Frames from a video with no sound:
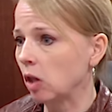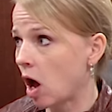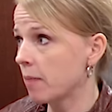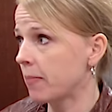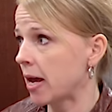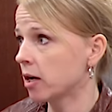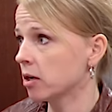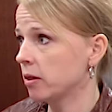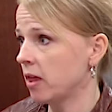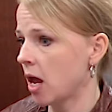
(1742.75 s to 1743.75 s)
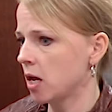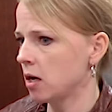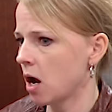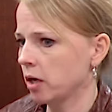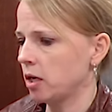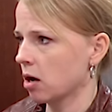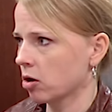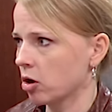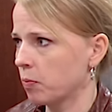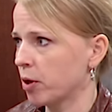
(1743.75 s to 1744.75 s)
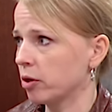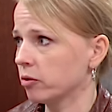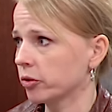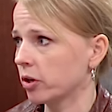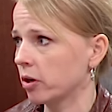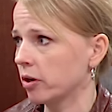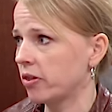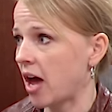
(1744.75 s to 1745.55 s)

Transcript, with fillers: a lot better than a younger producer